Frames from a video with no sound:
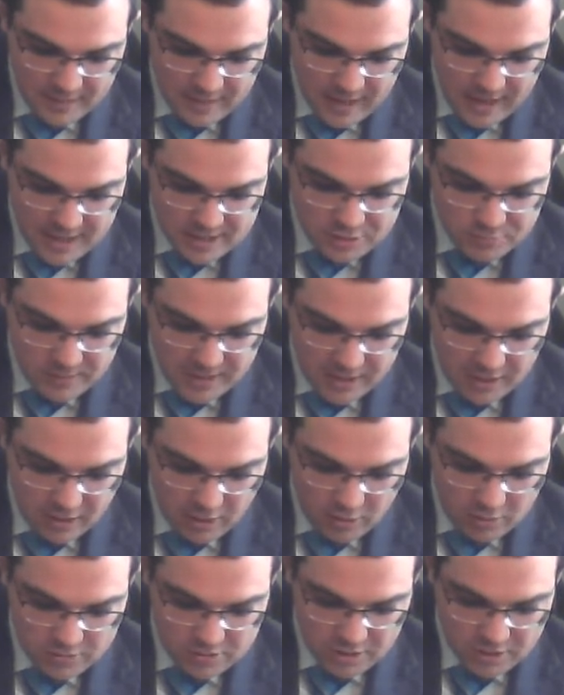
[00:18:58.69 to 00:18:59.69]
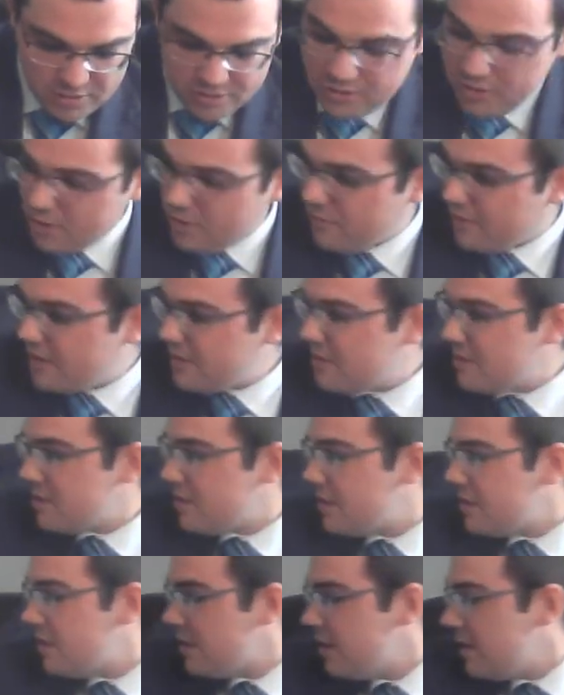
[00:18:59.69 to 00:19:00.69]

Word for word: as we close our service